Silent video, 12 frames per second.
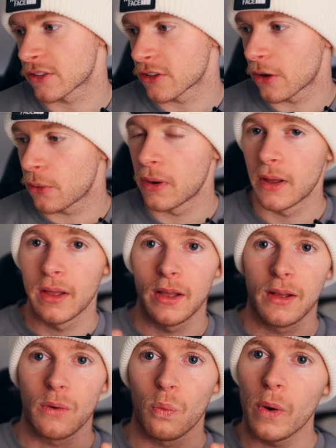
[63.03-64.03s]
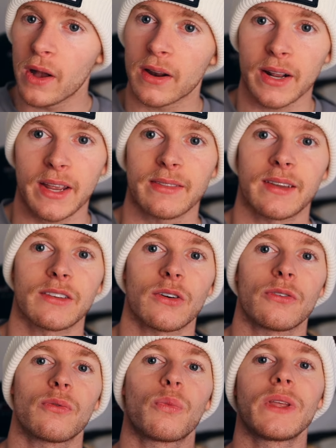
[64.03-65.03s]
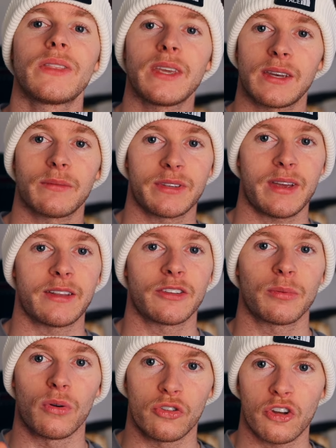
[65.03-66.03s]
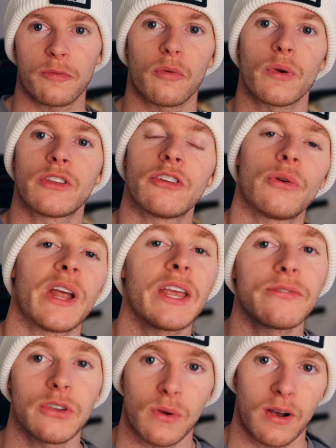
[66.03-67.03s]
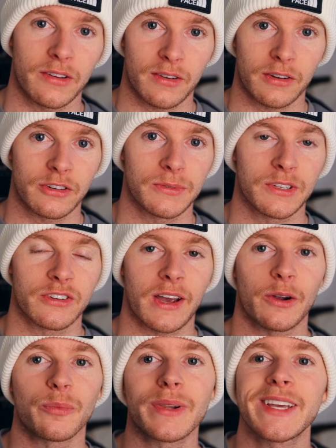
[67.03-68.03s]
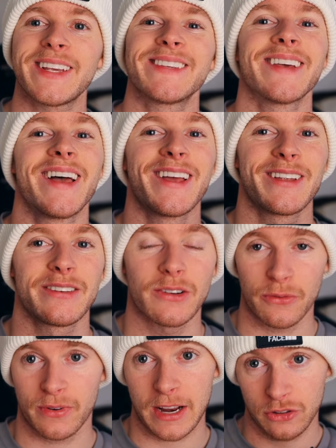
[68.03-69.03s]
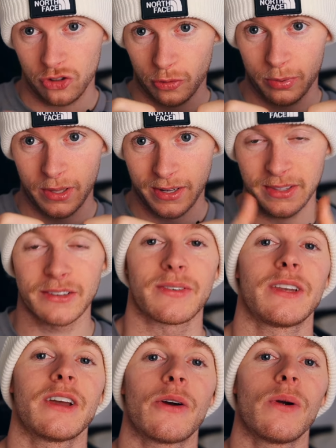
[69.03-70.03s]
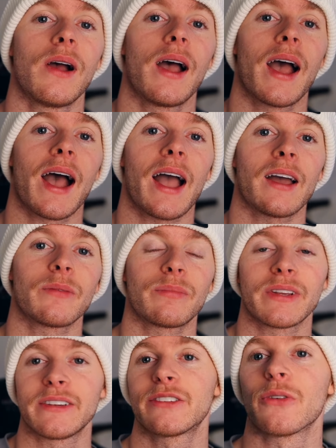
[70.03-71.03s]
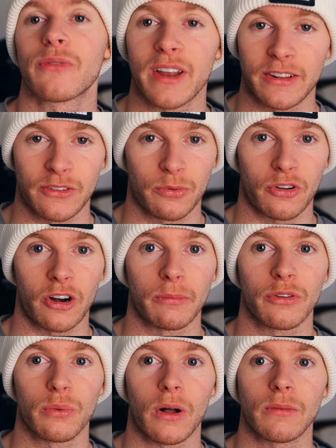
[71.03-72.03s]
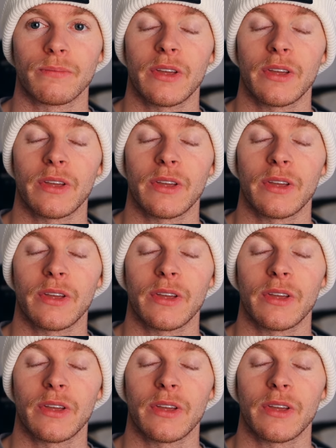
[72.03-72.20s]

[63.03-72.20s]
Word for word: So we are going to kick things off with the number 10 spot. Just before we do, if you guys are new to the channel, please don't forget to drop a like in this video and please don't forget to subscribe as well.